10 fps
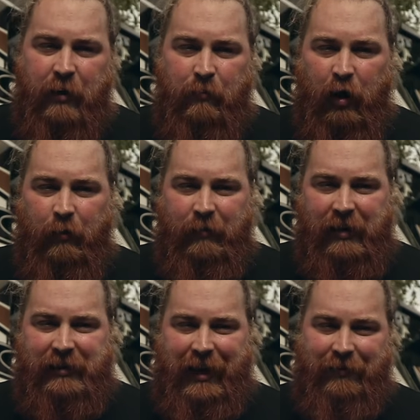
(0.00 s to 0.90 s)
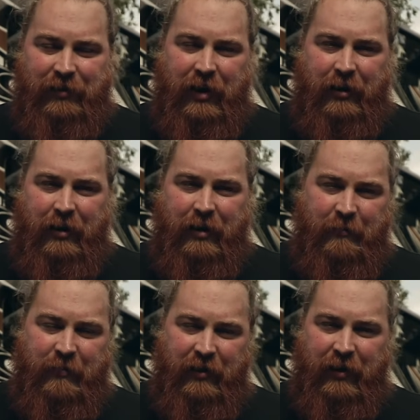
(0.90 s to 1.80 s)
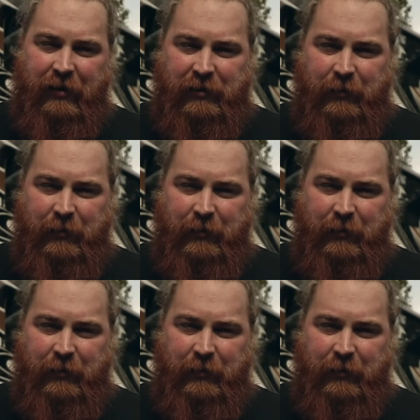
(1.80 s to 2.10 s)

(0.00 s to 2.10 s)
mobilemusthave.com, there as